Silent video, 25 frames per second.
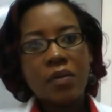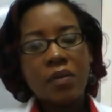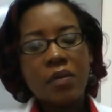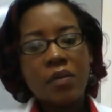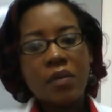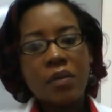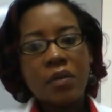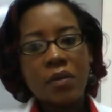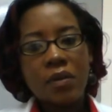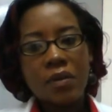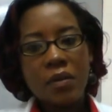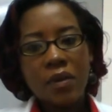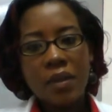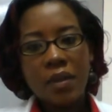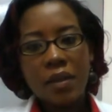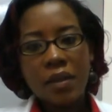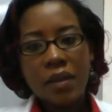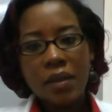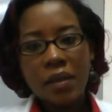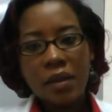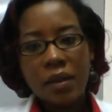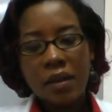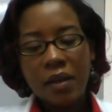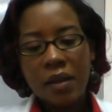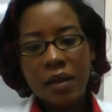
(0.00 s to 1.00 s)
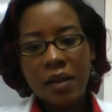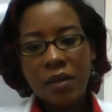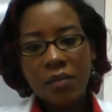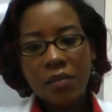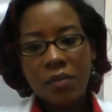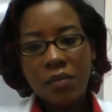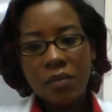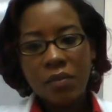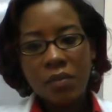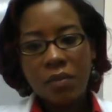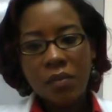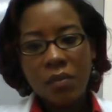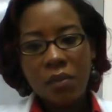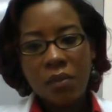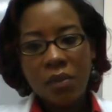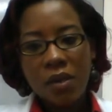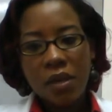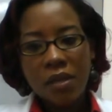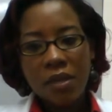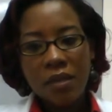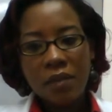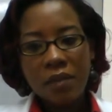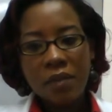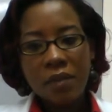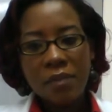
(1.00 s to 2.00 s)
Okay,
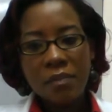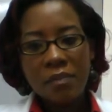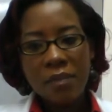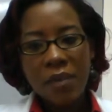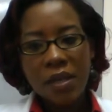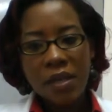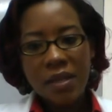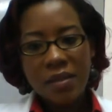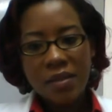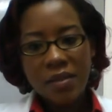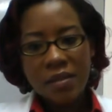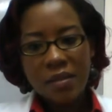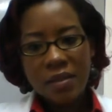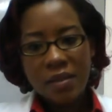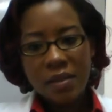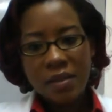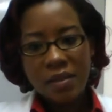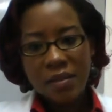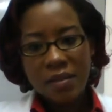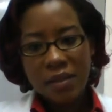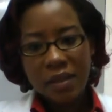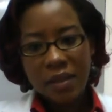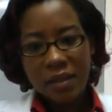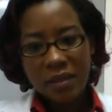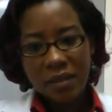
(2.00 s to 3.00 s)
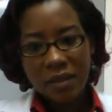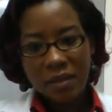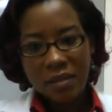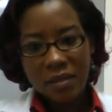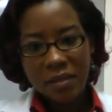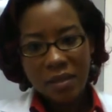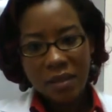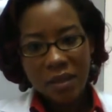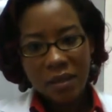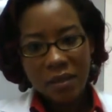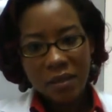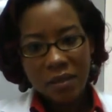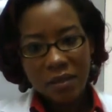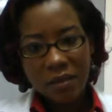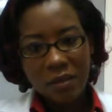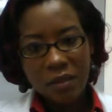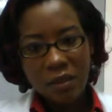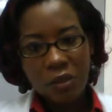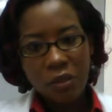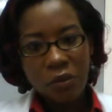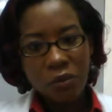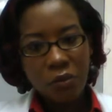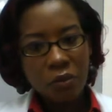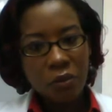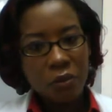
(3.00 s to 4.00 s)
one of the myths is that it's not
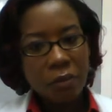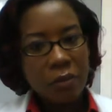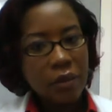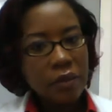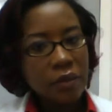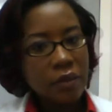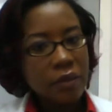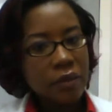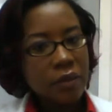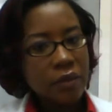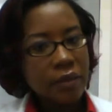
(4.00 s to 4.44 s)
curable,